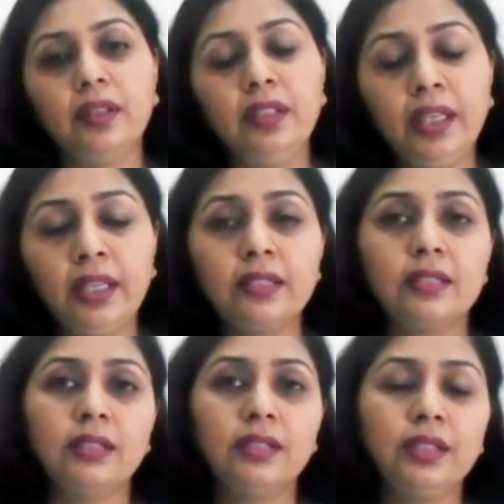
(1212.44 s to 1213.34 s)

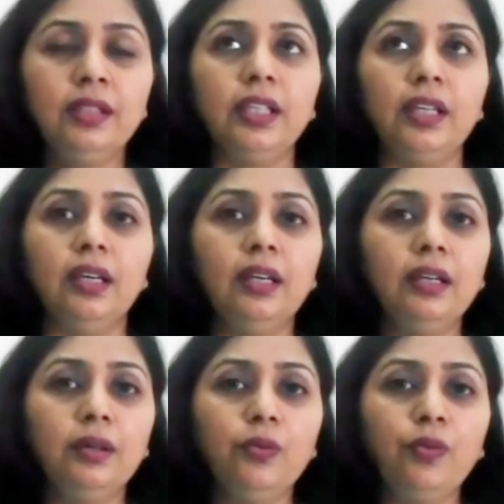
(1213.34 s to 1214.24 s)
Yes, certainly.
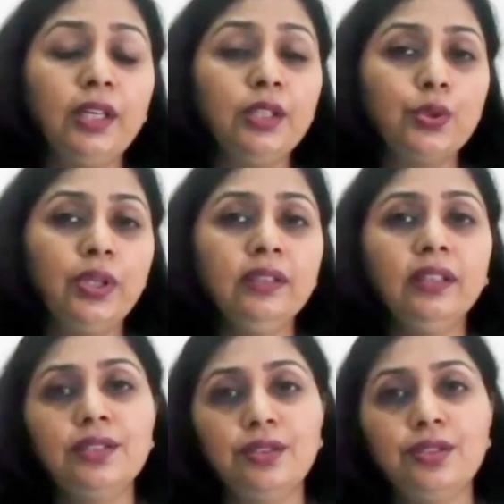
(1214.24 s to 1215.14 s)
While doing
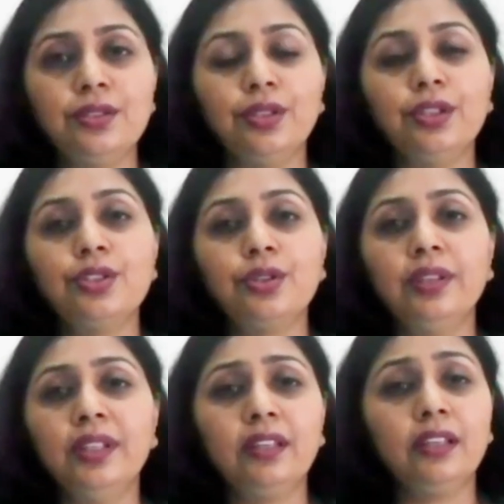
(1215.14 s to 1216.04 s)
this research,
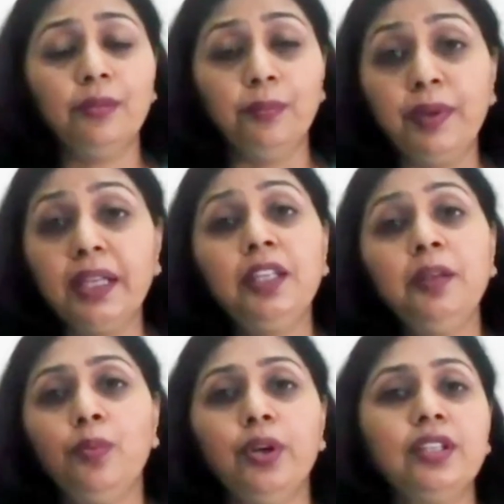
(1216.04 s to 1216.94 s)
there are
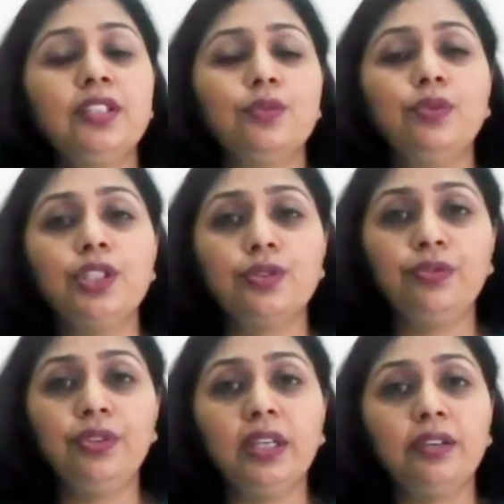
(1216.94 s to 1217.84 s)
many points which
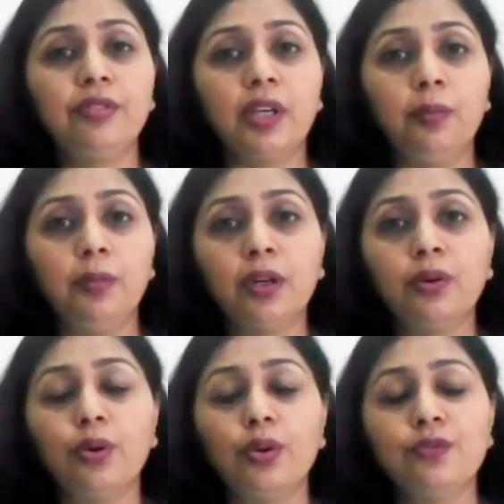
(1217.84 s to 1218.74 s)
we have come
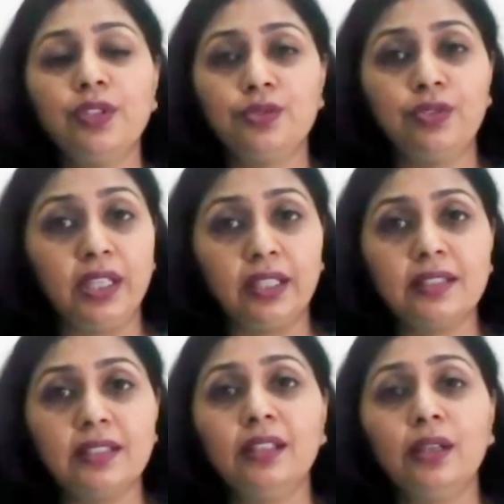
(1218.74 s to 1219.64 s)
across, which we can
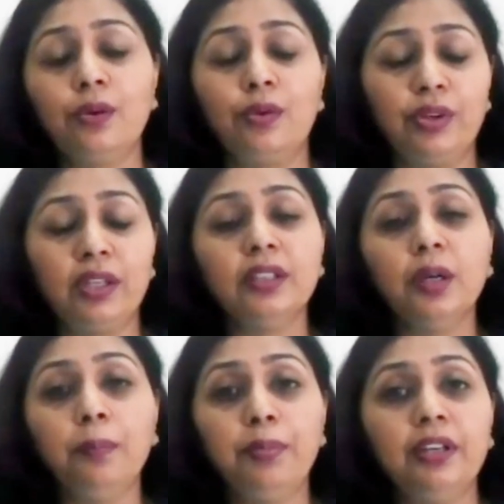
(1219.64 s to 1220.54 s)
say now were
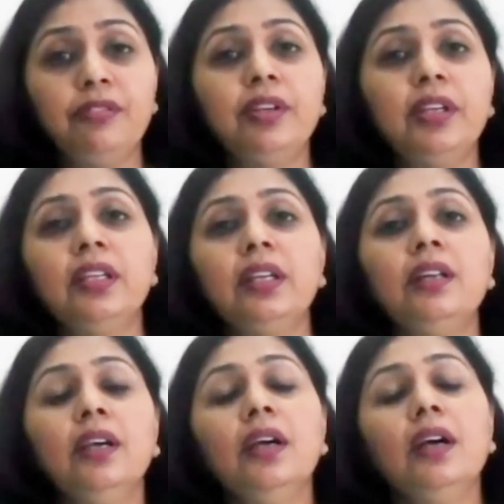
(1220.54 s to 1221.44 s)
the
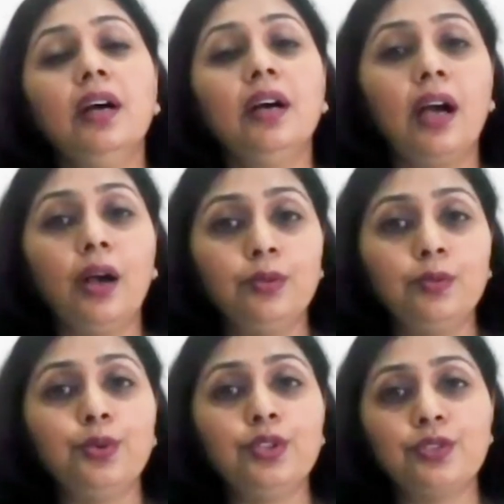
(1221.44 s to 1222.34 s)
peripheral
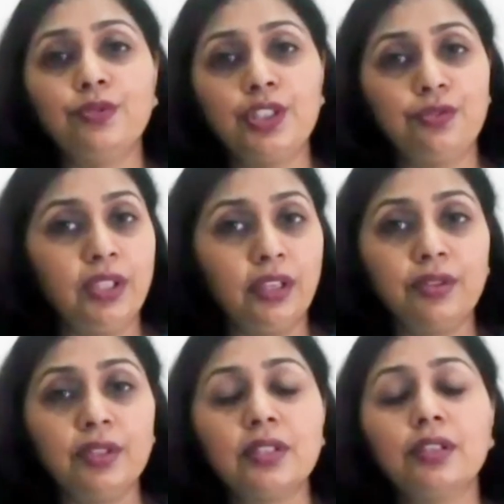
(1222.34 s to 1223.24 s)
outputs which we have
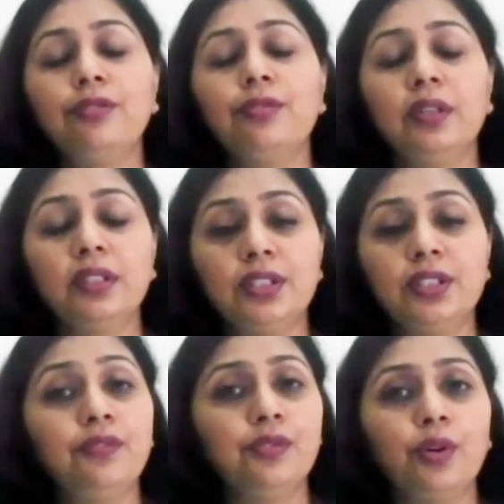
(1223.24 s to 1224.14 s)

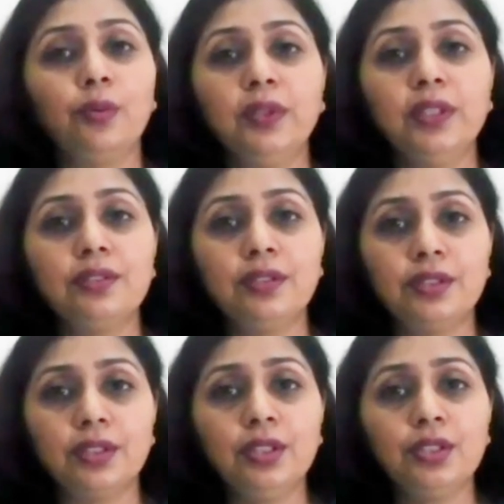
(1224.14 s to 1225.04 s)
received from this
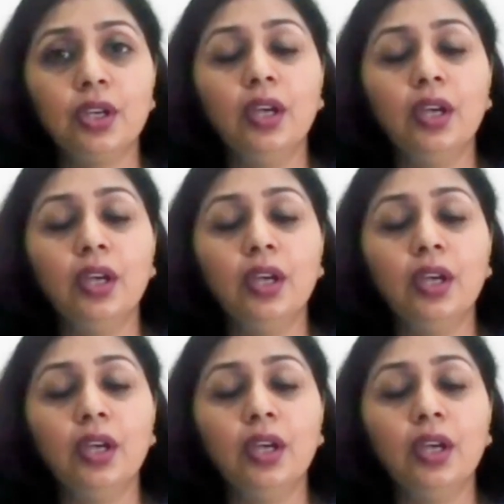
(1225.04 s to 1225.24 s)
research.